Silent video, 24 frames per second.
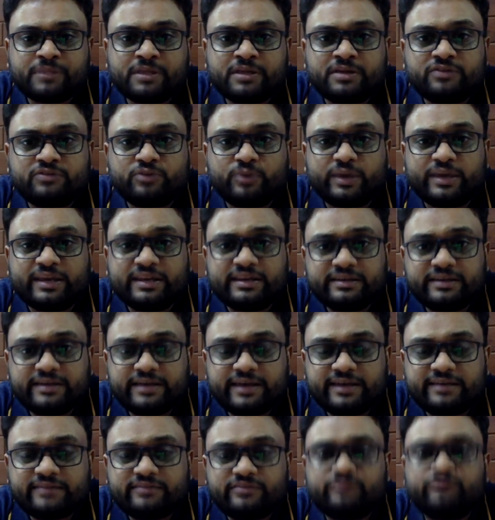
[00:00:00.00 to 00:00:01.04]
So in
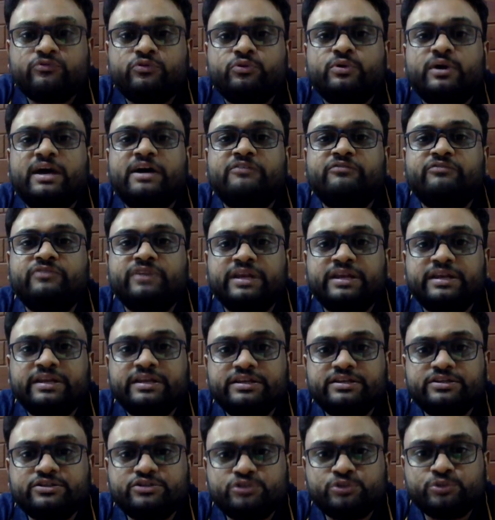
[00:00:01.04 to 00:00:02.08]
case if you have
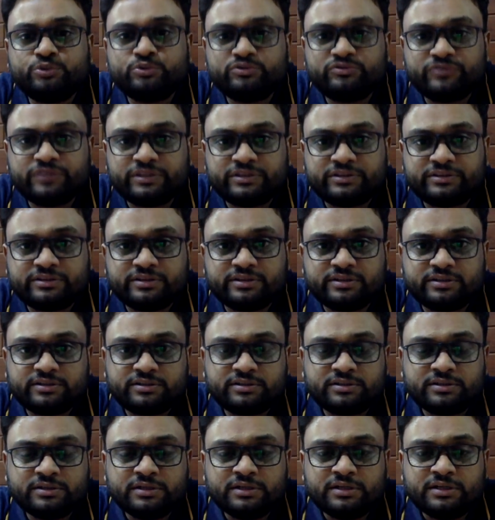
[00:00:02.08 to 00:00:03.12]
any issues with
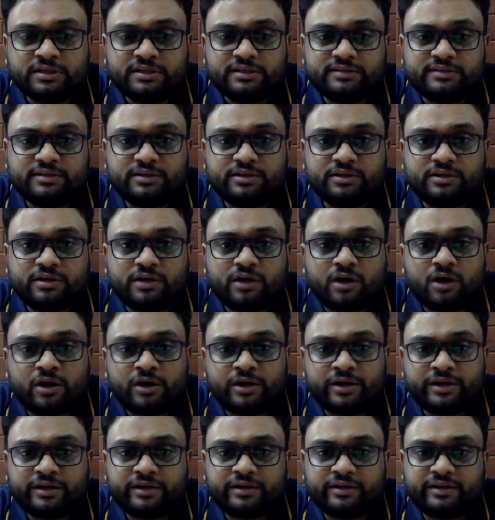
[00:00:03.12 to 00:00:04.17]
the
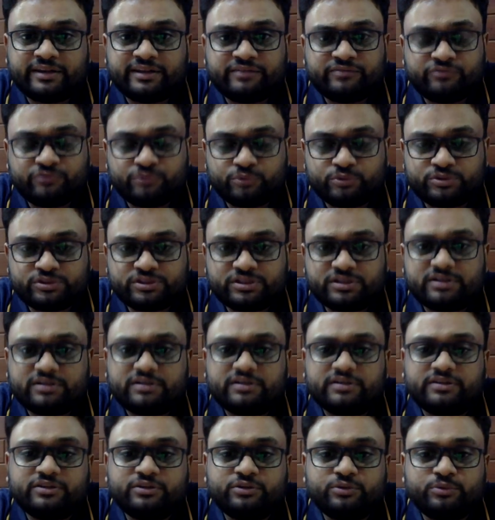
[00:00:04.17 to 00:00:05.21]
order in future,
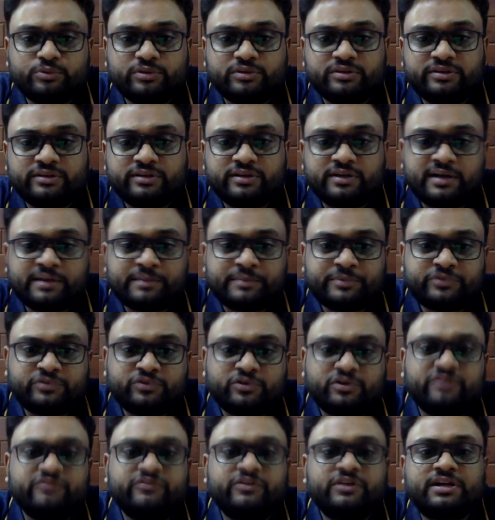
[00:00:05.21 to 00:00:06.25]
the
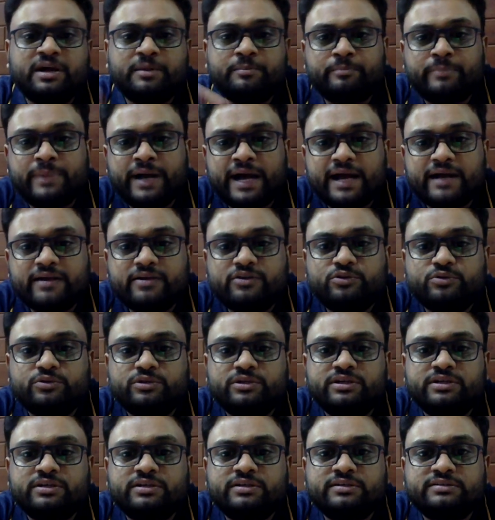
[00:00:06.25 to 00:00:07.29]
Amazon will come back to the